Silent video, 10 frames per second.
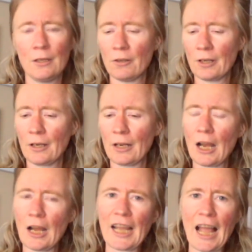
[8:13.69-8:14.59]
you're going,
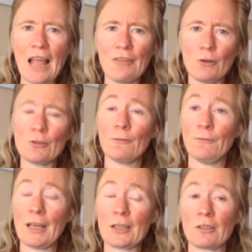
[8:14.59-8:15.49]
okay, those
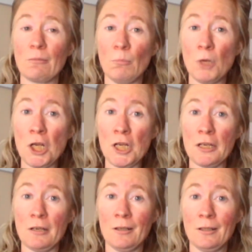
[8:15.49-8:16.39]
effects are
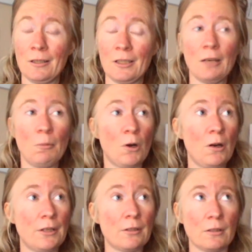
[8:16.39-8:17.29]
me. They're
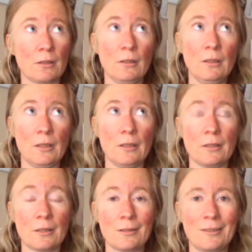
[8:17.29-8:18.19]
my
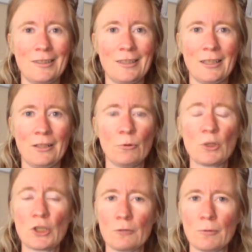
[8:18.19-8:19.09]
disease.
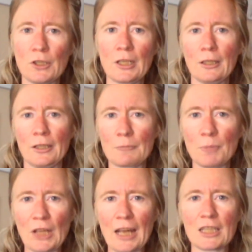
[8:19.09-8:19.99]
Which is ridiculous,
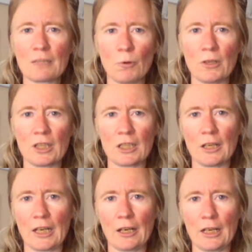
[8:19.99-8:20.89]
but that's what the
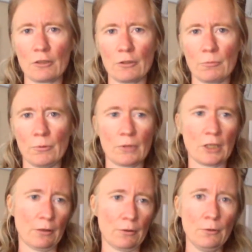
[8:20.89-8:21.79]
psychiatrist will
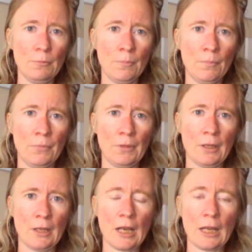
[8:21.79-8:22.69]
tell you.
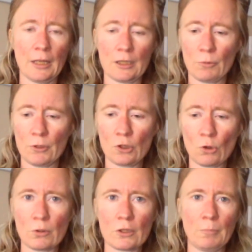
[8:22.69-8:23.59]
That's what you're
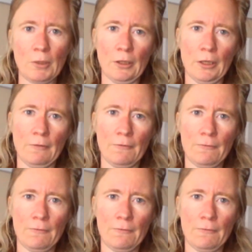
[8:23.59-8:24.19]
taught to believe.